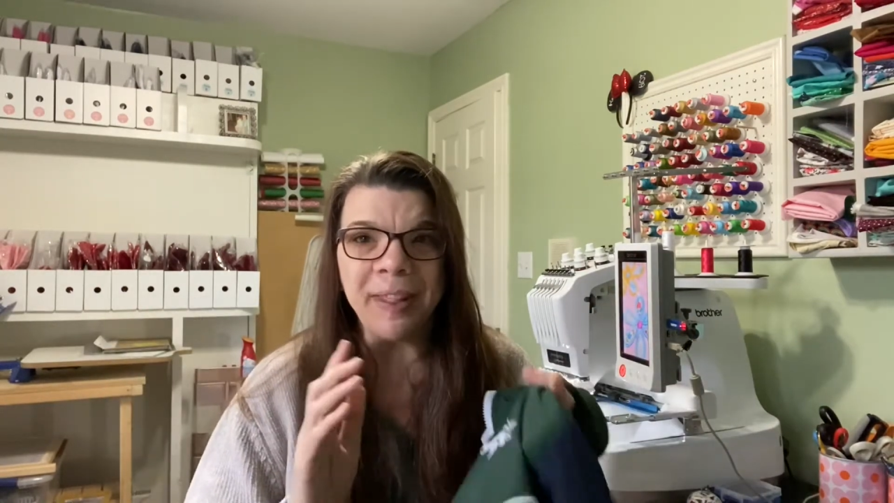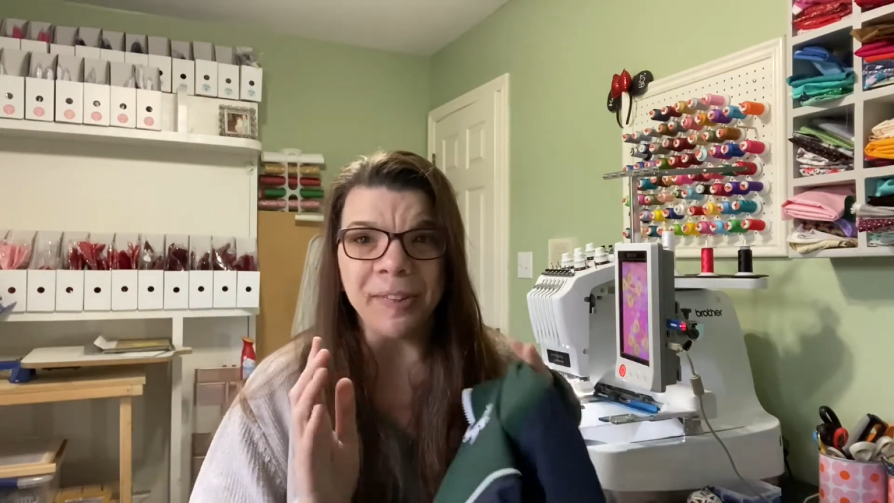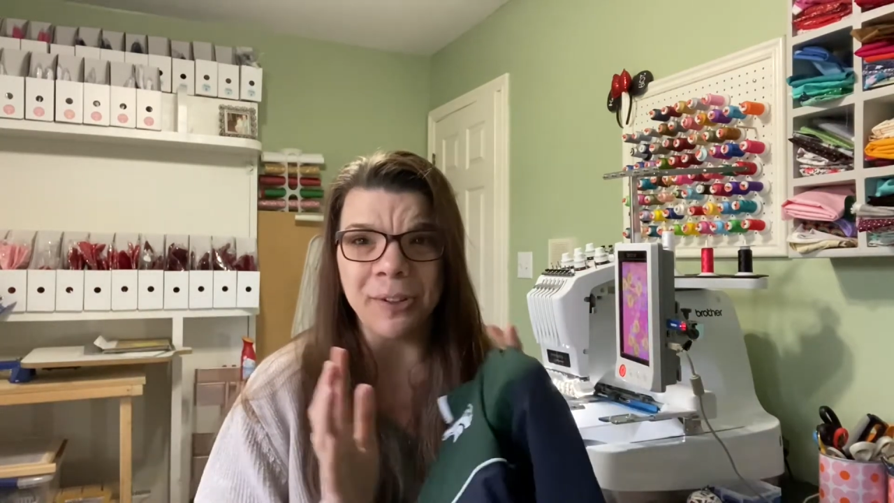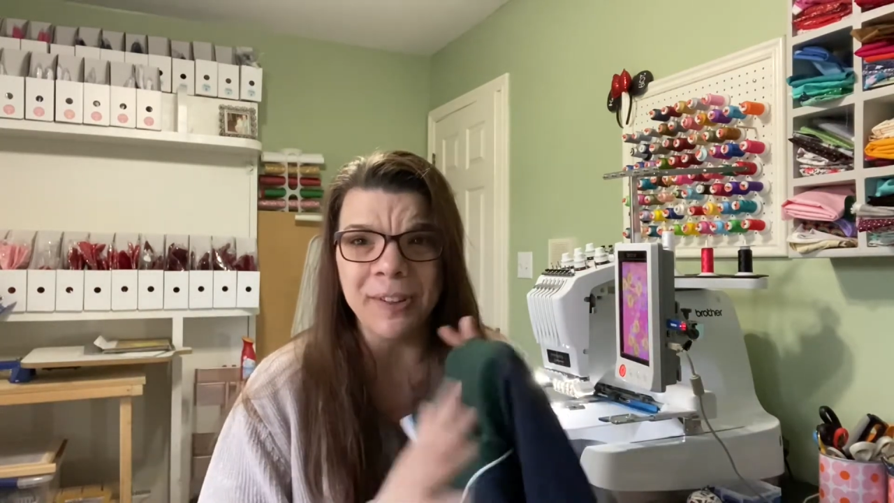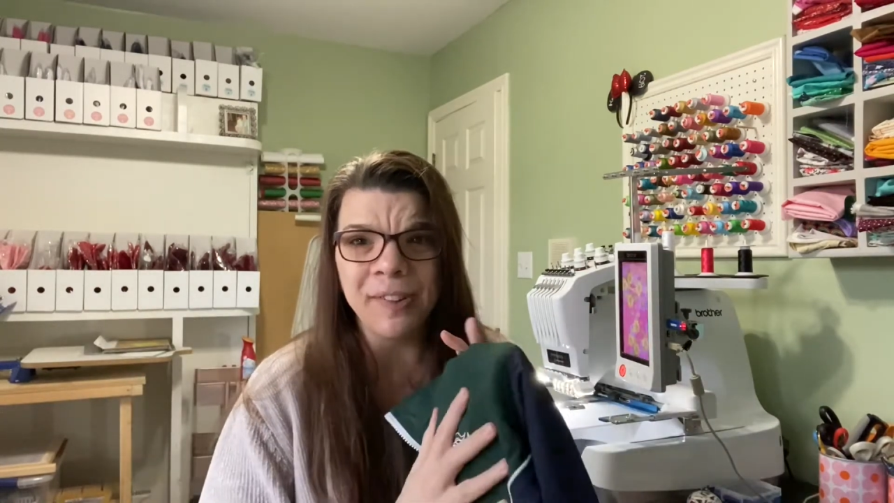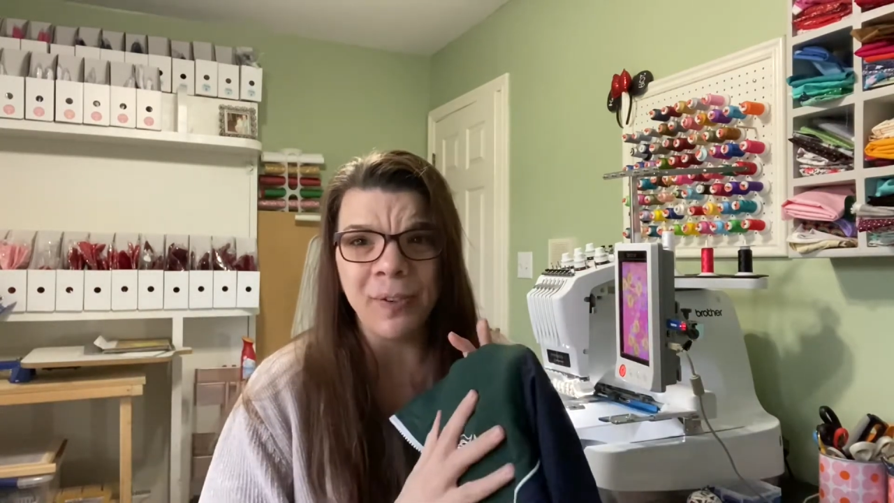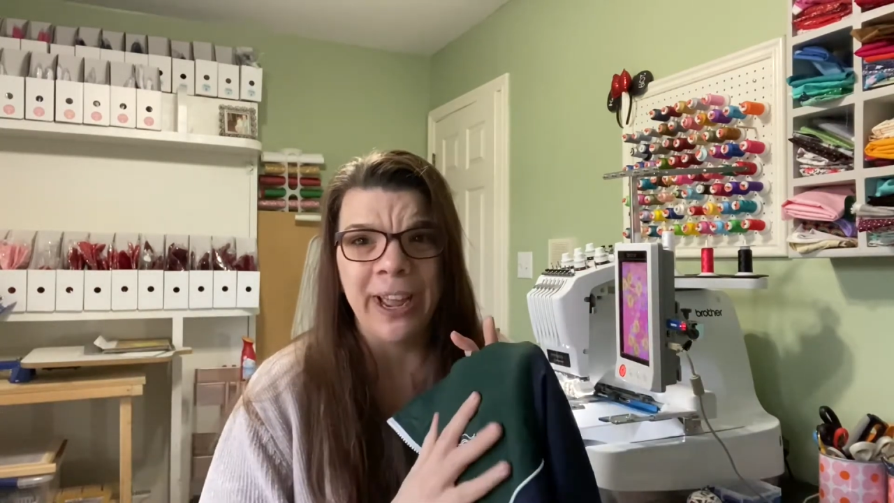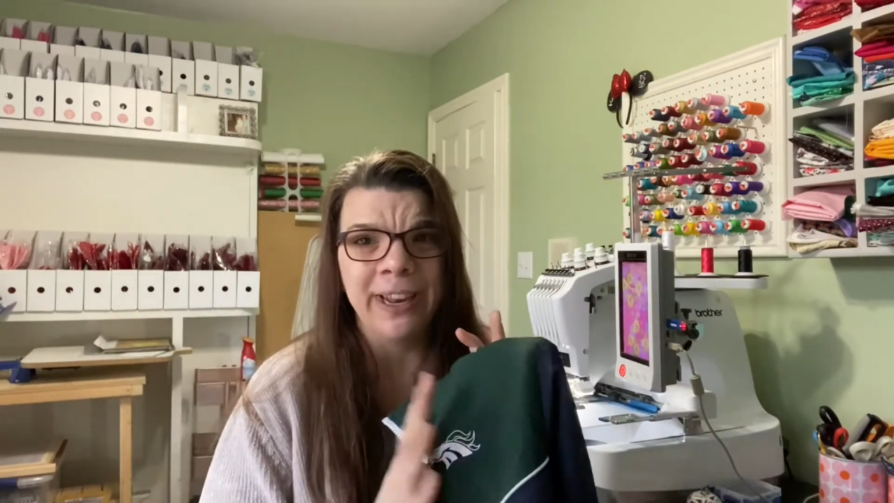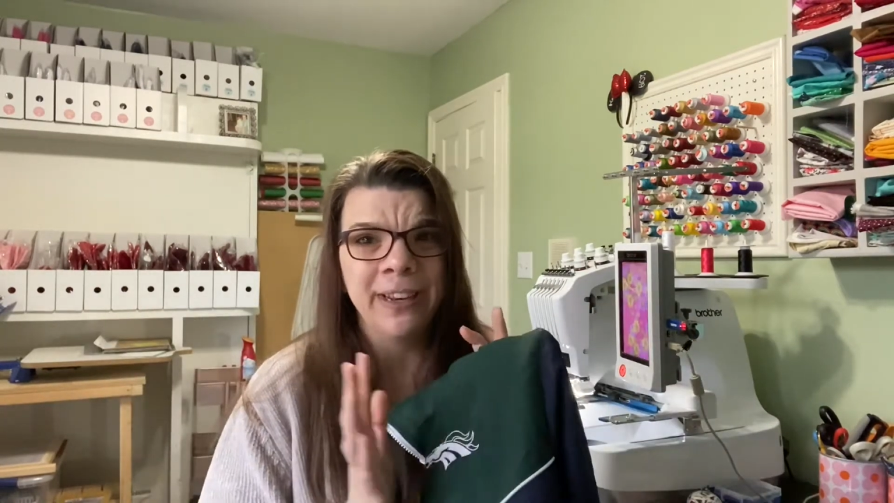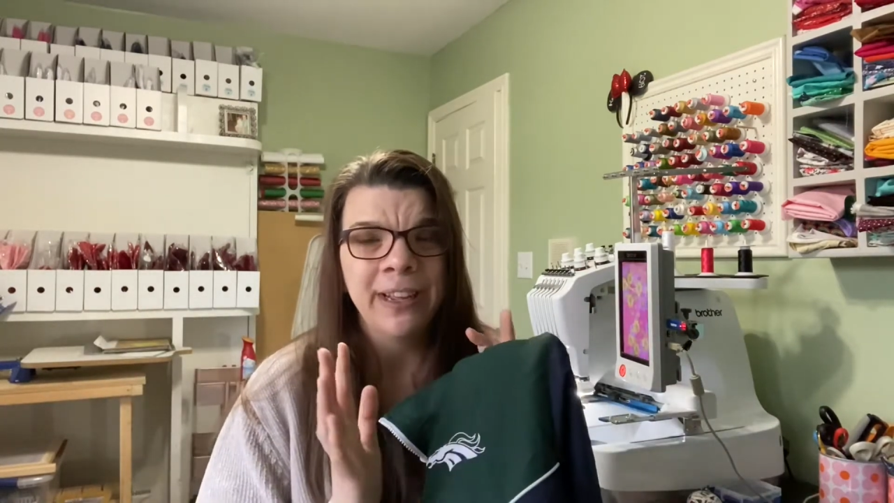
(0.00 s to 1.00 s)
So this
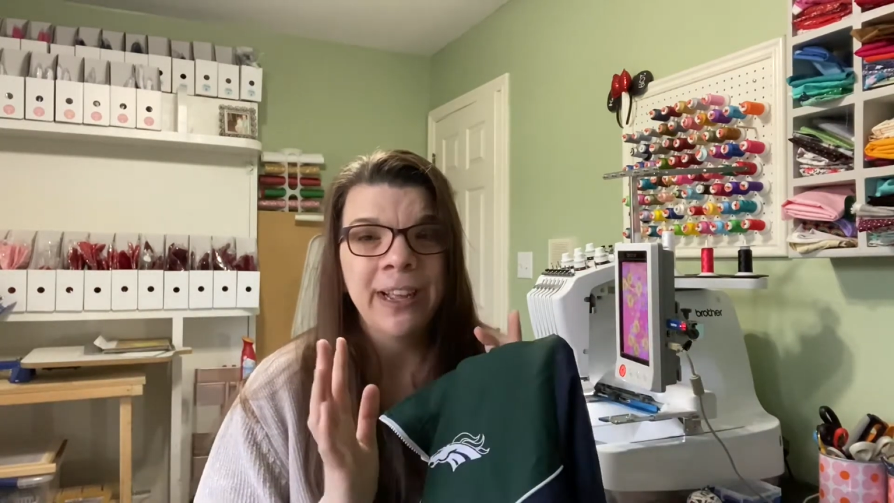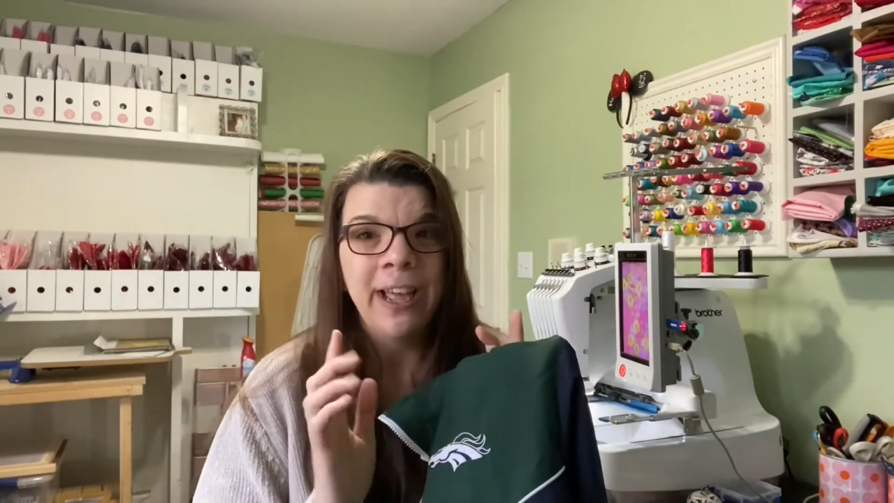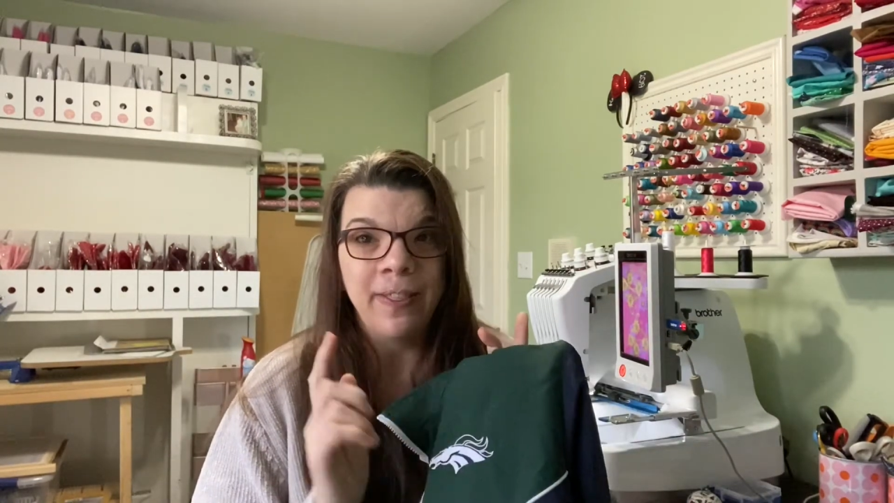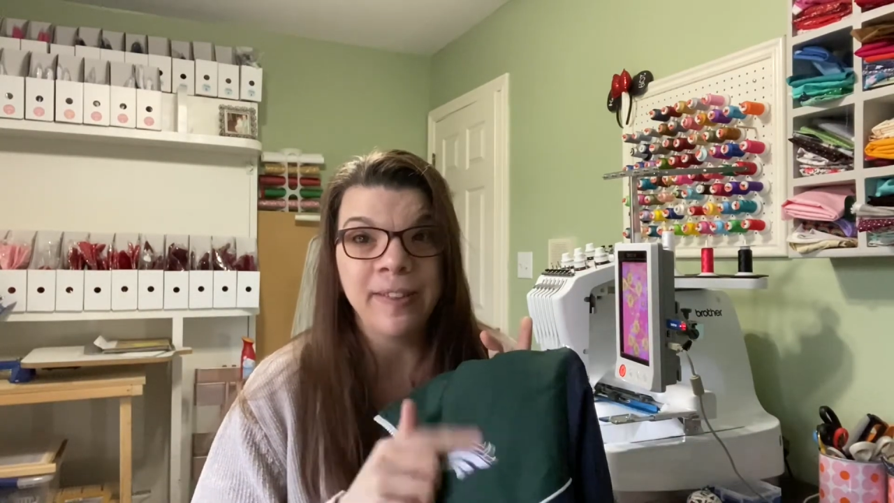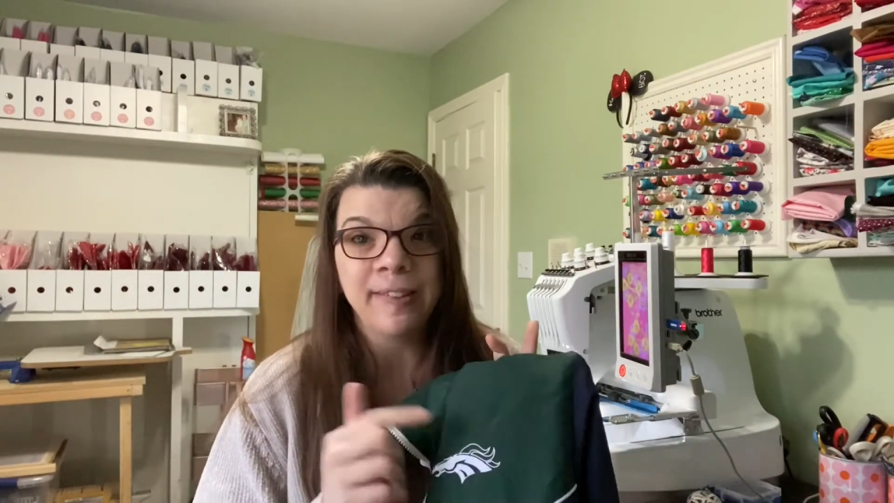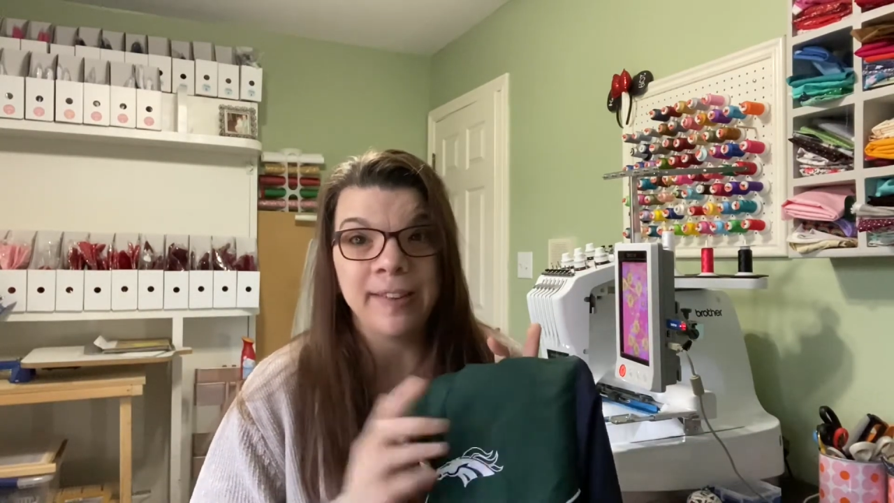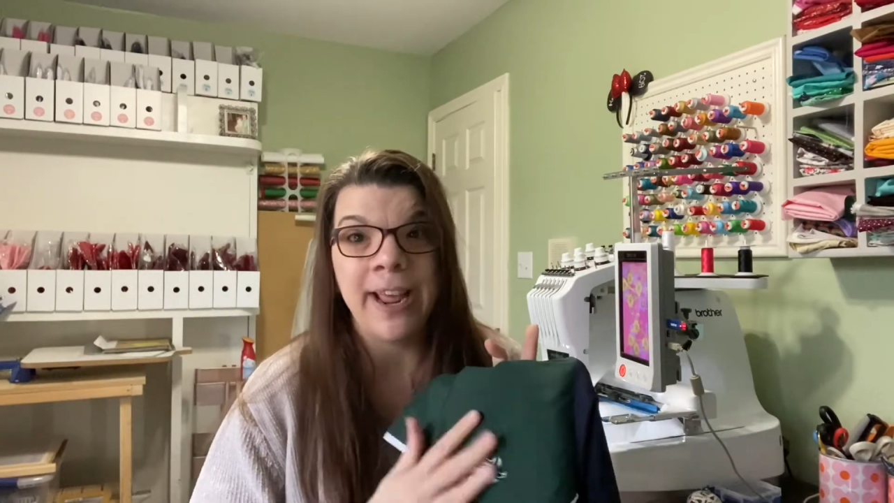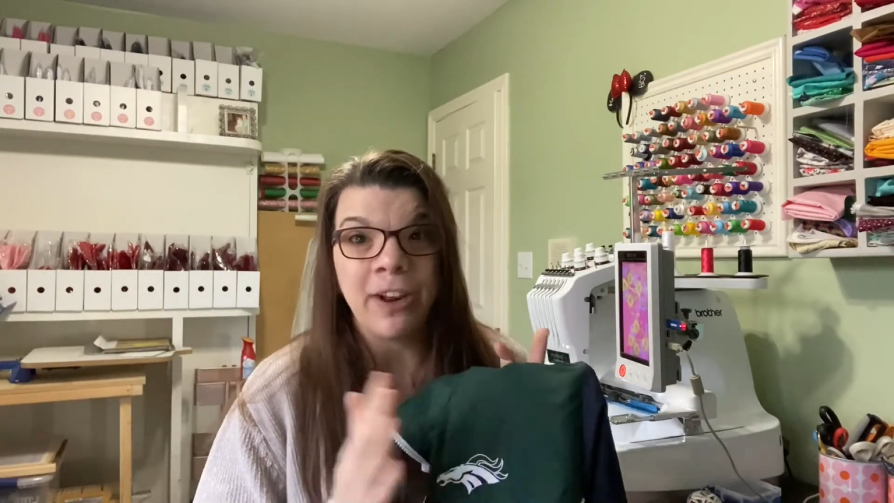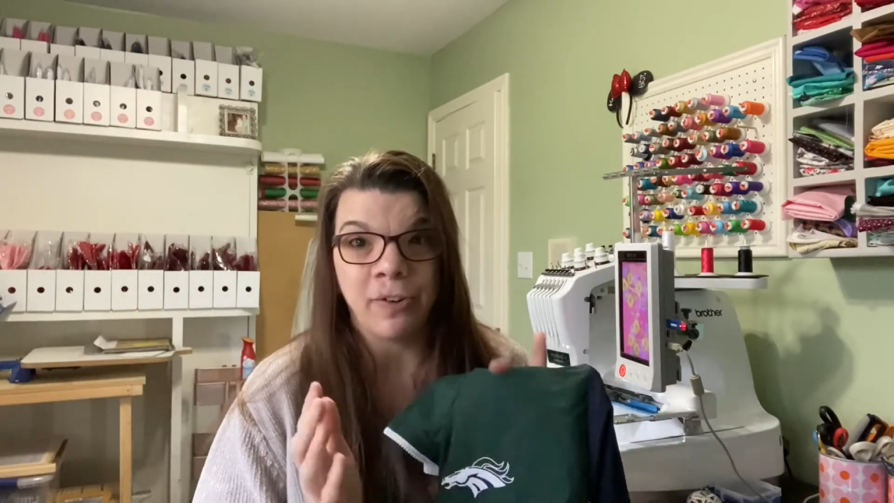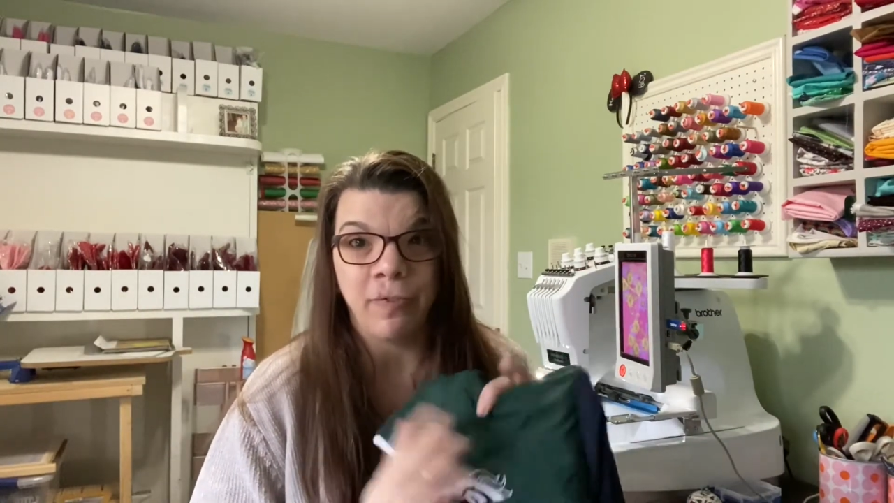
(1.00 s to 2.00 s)
friend, and this is an
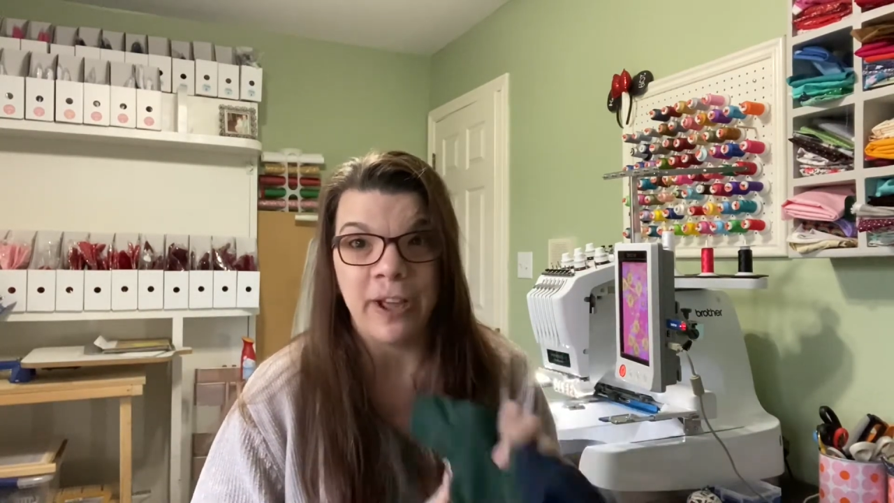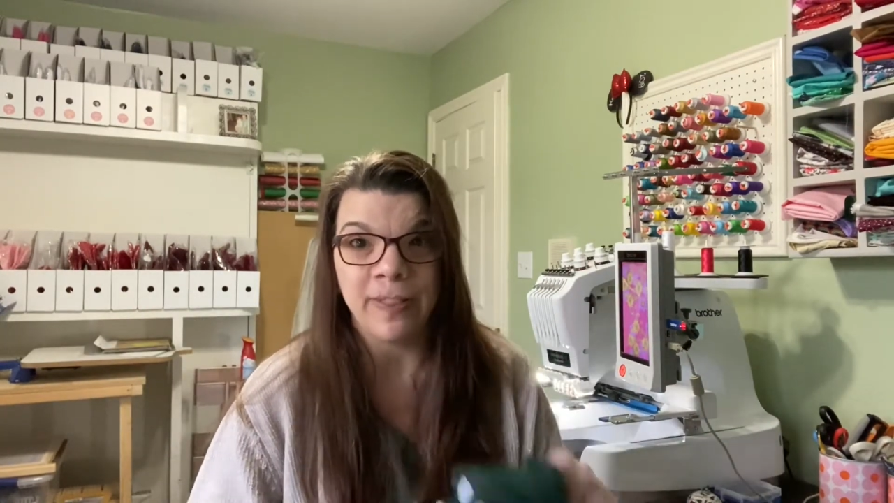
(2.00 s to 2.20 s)
actual friend,